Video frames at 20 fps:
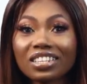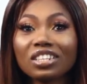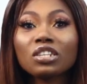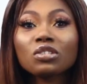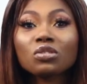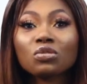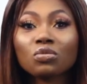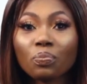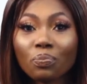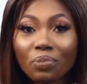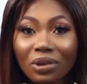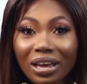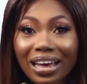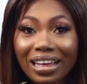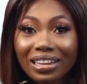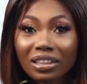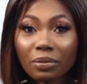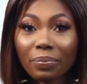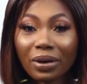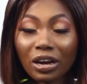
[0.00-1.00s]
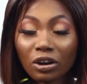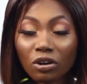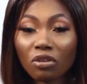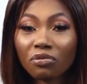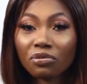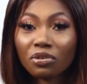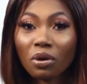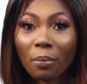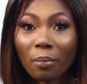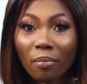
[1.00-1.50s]
you need to bear at the back
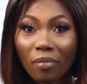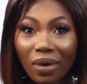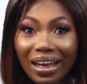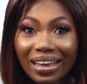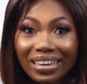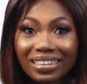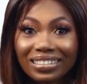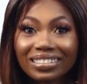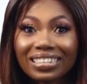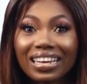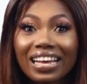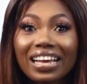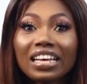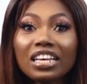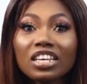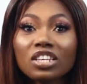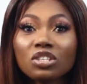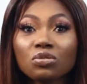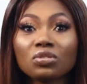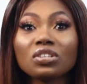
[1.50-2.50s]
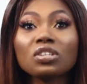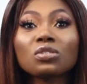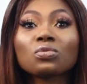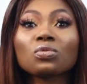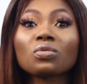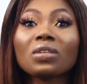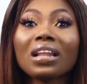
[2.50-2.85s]
of your mind is you need to